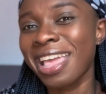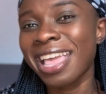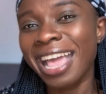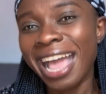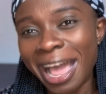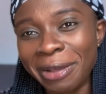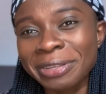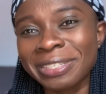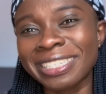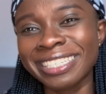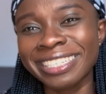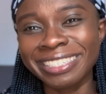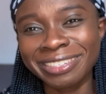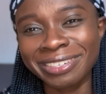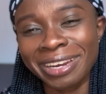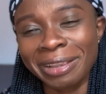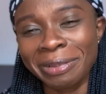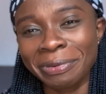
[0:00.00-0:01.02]
I was in the
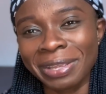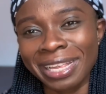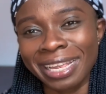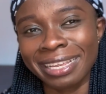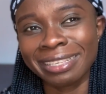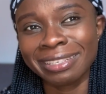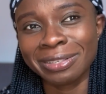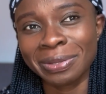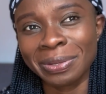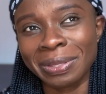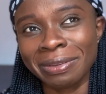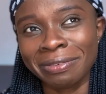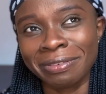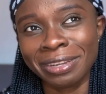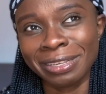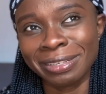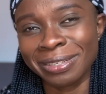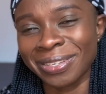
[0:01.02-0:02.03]
train when I saw the
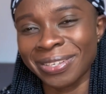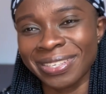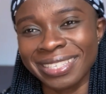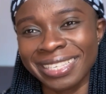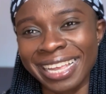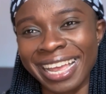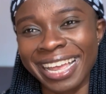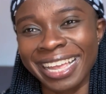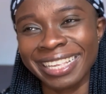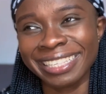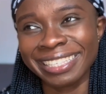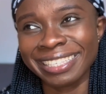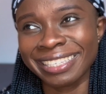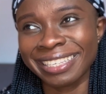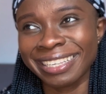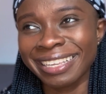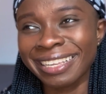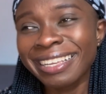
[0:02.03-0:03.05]
result and
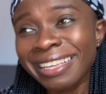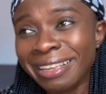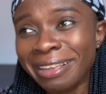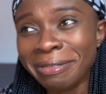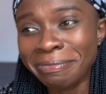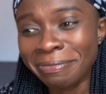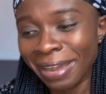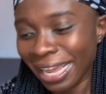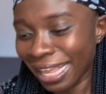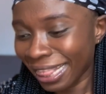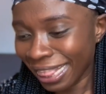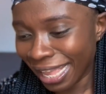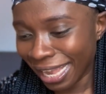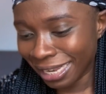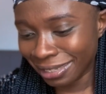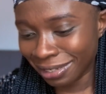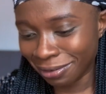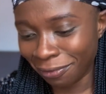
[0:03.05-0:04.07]
my
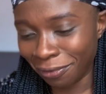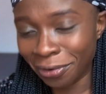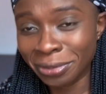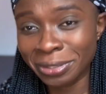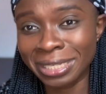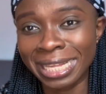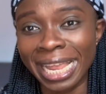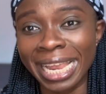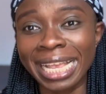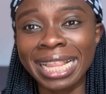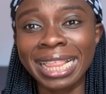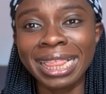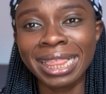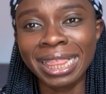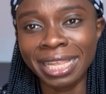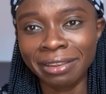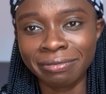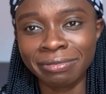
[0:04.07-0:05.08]
legs felt like
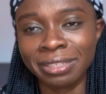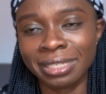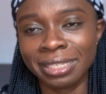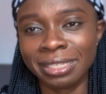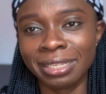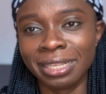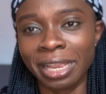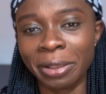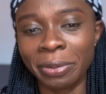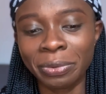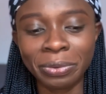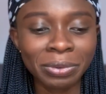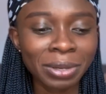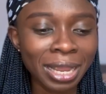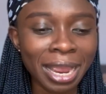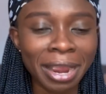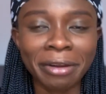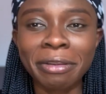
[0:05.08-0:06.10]
leaves. It
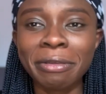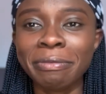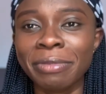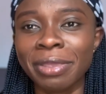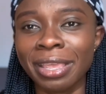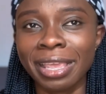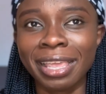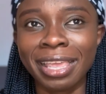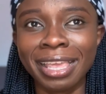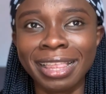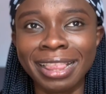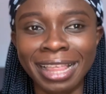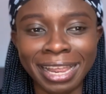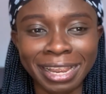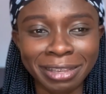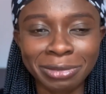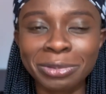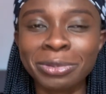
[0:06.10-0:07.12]
couldn't carry me again.
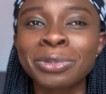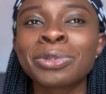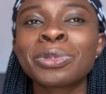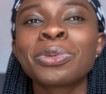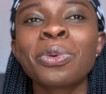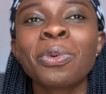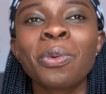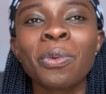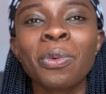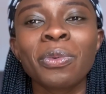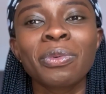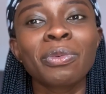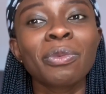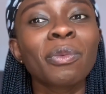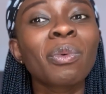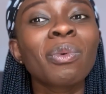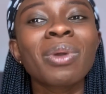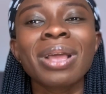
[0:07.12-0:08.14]
Like it was so,
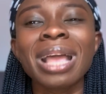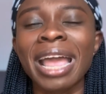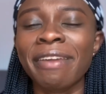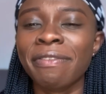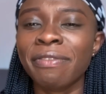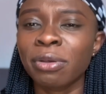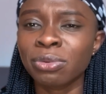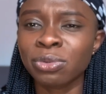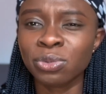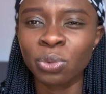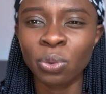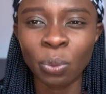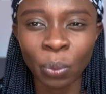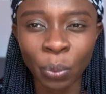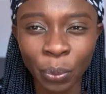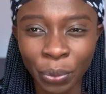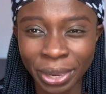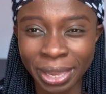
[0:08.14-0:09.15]
I felt so
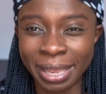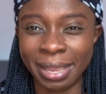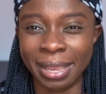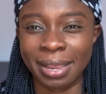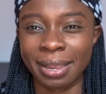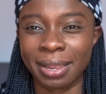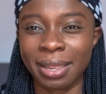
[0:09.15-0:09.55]
weak.